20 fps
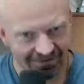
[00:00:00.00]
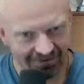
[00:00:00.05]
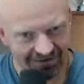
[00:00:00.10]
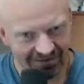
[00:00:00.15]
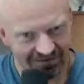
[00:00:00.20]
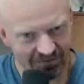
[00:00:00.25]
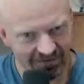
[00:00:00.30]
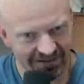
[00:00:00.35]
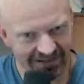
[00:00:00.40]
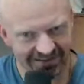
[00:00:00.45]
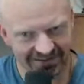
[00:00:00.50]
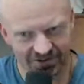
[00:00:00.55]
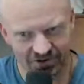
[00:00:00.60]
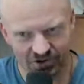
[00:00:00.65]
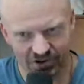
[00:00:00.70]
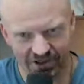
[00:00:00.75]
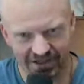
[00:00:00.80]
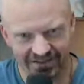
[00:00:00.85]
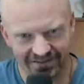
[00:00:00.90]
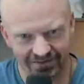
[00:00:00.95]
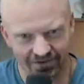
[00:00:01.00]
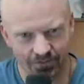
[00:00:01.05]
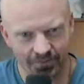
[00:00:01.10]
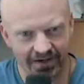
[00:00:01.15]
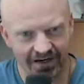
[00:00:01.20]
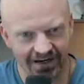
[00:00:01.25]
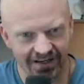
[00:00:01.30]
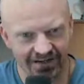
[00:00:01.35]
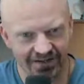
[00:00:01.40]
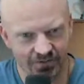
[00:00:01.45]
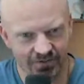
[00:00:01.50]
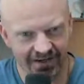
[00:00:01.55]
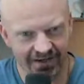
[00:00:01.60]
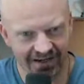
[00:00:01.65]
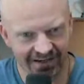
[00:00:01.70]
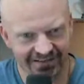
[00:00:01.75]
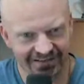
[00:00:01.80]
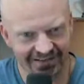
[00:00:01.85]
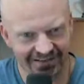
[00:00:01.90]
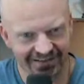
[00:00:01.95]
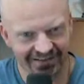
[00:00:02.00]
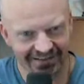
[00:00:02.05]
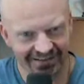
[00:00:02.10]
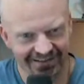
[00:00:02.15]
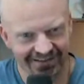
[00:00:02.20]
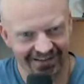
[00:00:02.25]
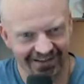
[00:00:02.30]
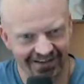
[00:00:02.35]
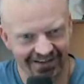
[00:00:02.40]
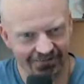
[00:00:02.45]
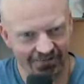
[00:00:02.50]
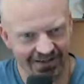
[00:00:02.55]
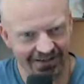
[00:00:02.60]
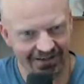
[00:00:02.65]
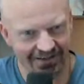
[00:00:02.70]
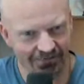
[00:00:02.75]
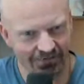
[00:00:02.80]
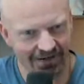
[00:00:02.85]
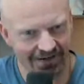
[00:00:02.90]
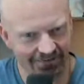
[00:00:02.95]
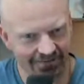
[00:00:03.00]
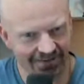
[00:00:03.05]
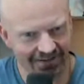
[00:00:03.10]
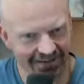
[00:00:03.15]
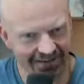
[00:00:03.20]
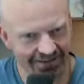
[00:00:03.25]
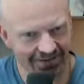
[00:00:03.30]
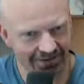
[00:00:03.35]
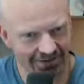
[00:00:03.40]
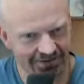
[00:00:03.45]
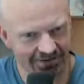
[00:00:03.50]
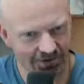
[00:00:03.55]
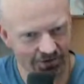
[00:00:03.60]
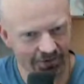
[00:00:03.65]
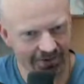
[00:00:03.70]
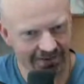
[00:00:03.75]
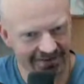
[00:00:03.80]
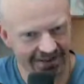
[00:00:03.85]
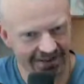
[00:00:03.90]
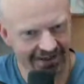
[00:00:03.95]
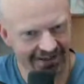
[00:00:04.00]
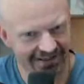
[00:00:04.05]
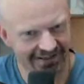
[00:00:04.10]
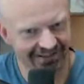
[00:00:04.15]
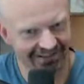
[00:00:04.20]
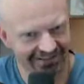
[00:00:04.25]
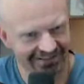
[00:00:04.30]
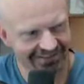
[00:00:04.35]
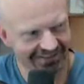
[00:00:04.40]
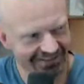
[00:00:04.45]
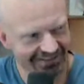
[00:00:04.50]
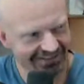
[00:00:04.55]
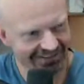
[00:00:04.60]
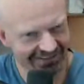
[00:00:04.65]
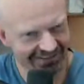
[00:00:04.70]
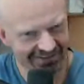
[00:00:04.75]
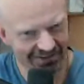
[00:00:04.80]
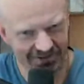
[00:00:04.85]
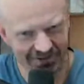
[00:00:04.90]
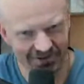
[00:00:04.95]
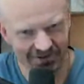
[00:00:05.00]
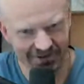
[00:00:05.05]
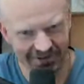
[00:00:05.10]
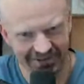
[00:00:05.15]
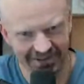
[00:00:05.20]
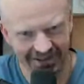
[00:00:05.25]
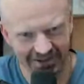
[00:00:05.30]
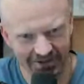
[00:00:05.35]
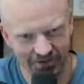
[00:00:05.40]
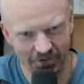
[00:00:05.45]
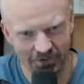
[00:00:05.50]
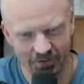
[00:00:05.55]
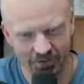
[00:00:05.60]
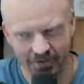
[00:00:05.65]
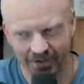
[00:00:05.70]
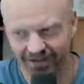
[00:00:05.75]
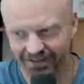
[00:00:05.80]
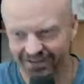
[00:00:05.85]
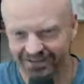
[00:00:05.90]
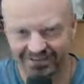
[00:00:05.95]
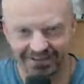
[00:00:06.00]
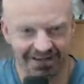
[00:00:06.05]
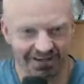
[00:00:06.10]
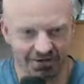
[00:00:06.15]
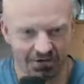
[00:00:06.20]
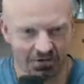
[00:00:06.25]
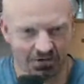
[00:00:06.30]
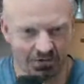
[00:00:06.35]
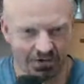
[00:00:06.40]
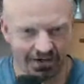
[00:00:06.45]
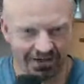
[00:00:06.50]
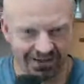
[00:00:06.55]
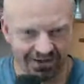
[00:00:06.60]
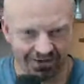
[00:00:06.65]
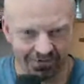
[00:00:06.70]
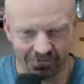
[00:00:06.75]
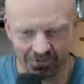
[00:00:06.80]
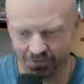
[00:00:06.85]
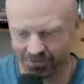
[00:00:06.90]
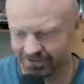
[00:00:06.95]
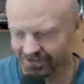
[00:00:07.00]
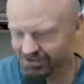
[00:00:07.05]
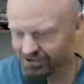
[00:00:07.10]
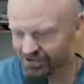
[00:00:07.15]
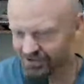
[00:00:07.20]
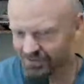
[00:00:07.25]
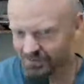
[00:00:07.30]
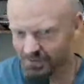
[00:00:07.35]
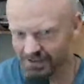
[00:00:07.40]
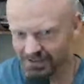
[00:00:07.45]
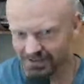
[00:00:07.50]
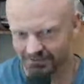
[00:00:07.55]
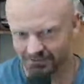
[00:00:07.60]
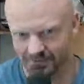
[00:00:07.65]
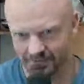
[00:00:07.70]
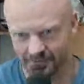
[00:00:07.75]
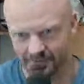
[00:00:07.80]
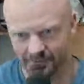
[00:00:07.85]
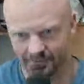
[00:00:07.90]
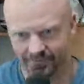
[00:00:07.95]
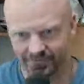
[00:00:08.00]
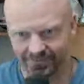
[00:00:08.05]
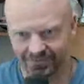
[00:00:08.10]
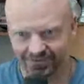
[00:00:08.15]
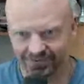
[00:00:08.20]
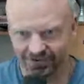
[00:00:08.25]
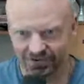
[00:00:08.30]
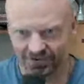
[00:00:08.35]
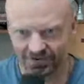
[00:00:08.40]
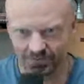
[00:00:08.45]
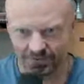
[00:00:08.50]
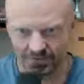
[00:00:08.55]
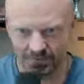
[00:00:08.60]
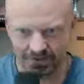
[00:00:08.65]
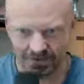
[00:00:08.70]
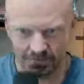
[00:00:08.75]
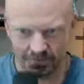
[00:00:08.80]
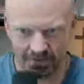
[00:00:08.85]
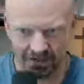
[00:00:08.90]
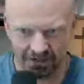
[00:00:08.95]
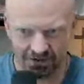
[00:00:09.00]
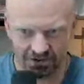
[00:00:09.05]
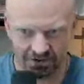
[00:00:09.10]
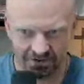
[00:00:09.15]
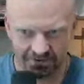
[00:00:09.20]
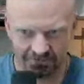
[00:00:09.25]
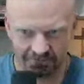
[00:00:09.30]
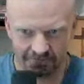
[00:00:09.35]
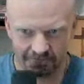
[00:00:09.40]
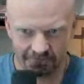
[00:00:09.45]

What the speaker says: This desk shakes a little bit. I got a new desk, and if I get a little too excited, it starts looking like an earthquake. It's not an earthquake here, folks. It's just me being passionate.